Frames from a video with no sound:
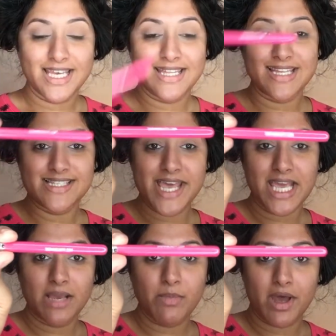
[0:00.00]
Then
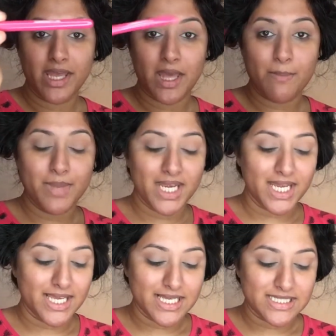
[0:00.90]
taking my
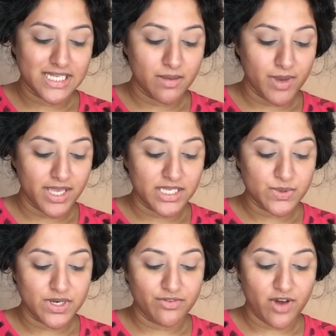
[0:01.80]
mini Sigma
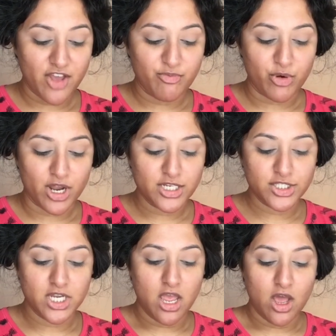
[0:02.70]
E25
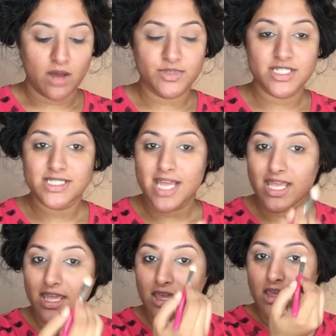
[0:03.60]
brush, I'm just
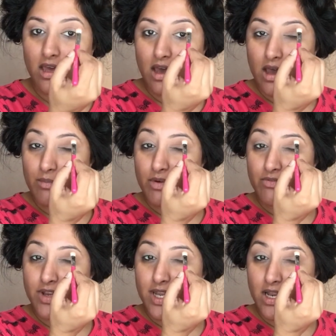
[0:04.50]
taking
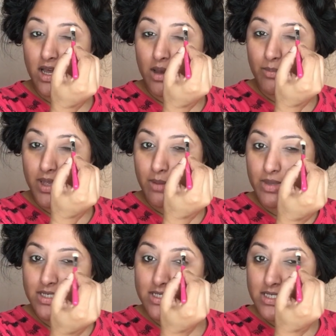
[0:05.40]
Vanilla
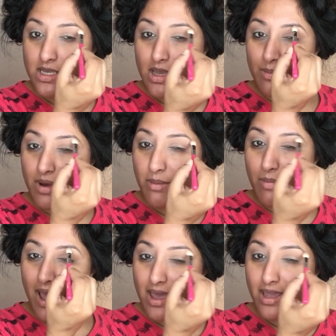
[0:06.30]
Pigment by
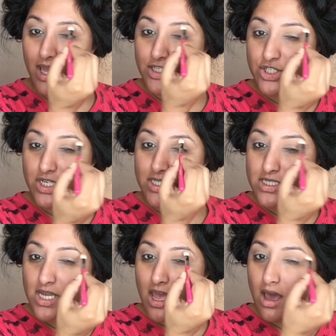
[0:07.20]
MAC and
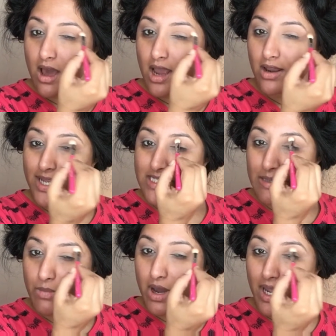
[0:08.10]
just
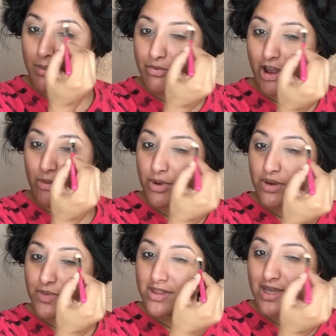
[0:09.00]
highlighting my brow
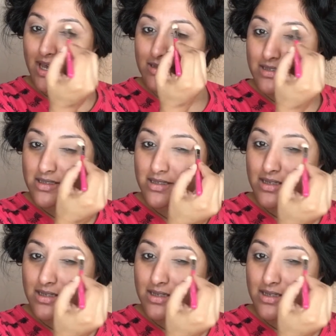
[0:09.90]
bone with that.